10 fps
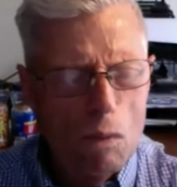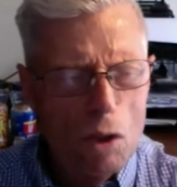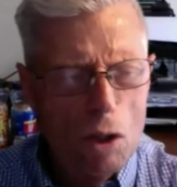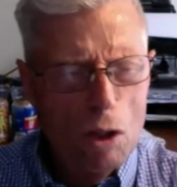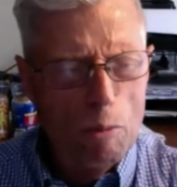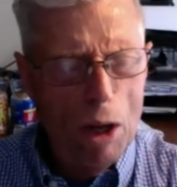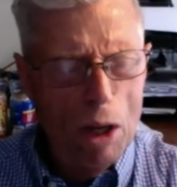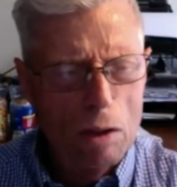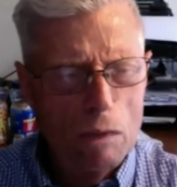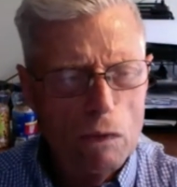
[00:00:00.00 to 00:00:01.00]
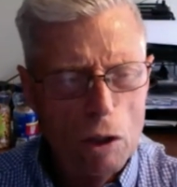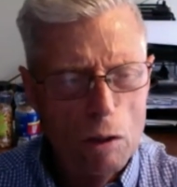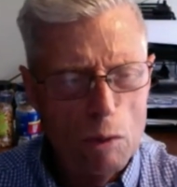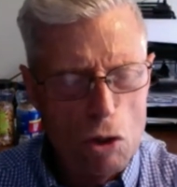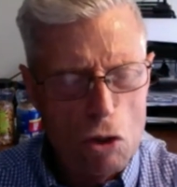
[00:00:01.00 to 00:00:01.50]
the impact of the
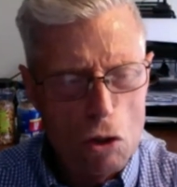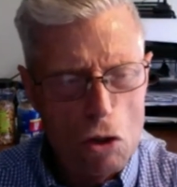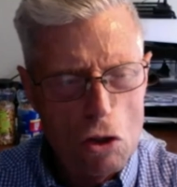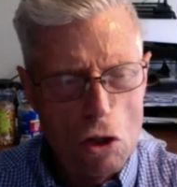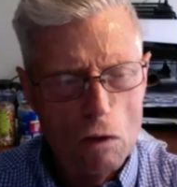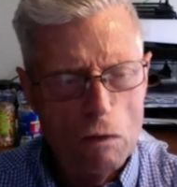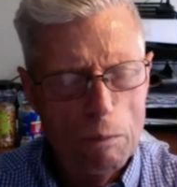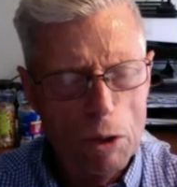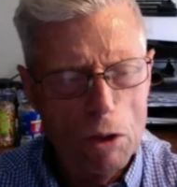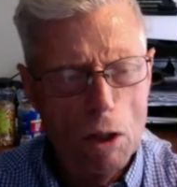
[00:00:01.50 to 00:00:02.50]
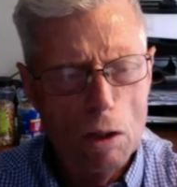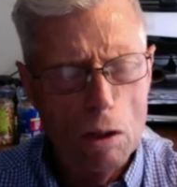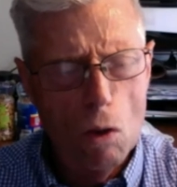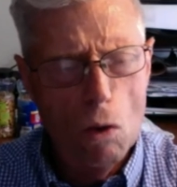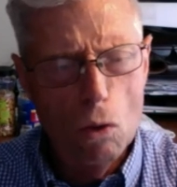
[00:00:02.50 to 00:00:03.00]
image itself, but
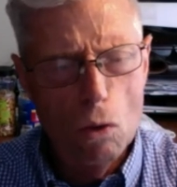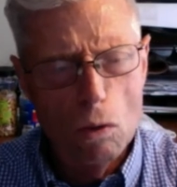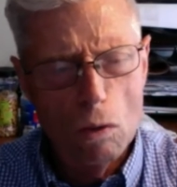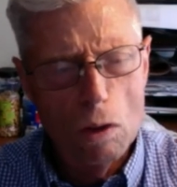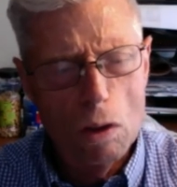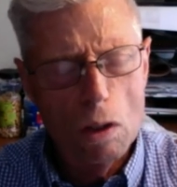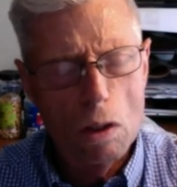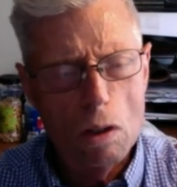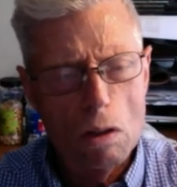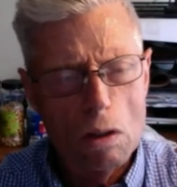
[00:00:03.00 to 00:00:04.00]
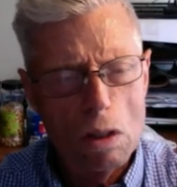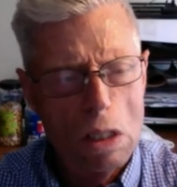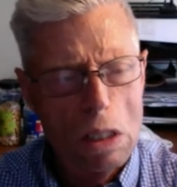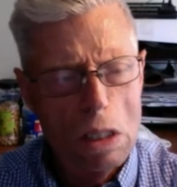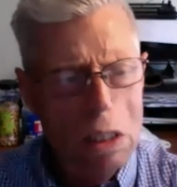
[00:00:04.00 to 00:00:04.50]
then the whole,
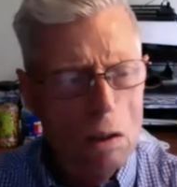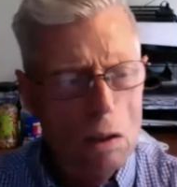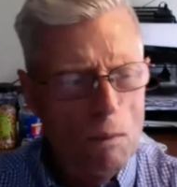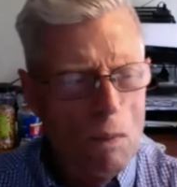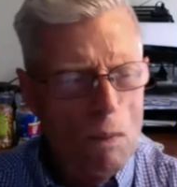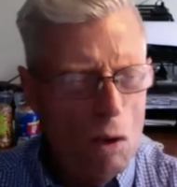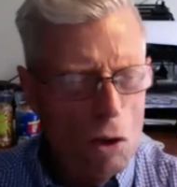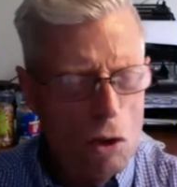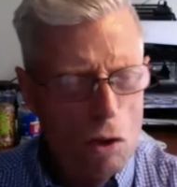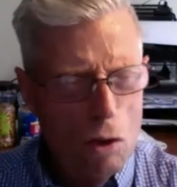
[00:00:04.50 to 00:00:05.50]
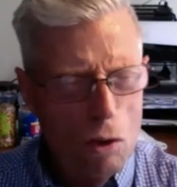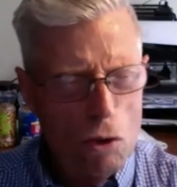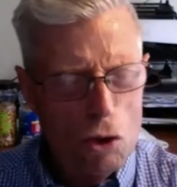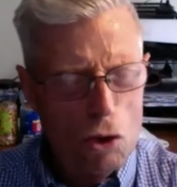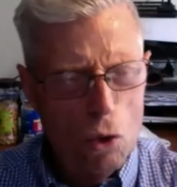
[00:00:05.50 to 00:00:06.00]

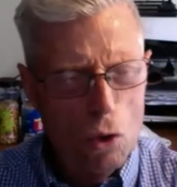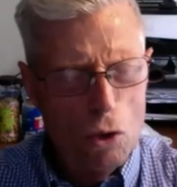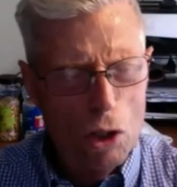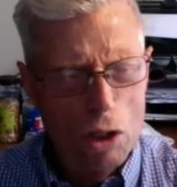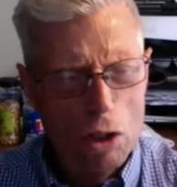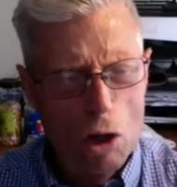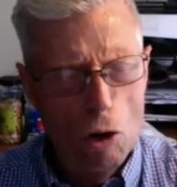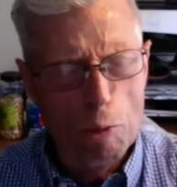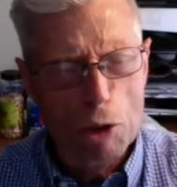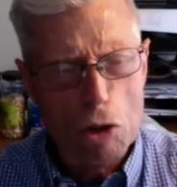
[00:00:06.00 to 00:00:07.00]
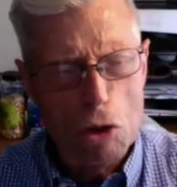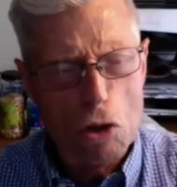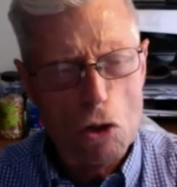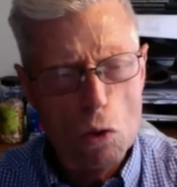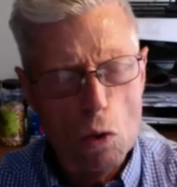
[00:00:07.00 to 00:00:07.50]
the door that it
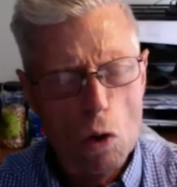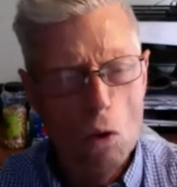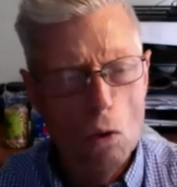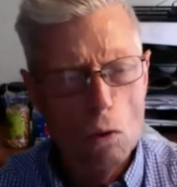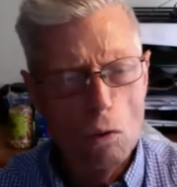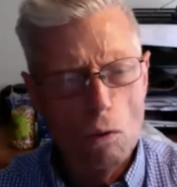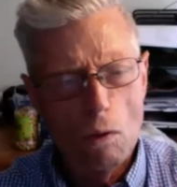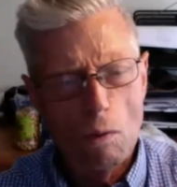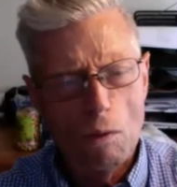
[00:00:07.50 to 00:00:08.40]
opens to a whole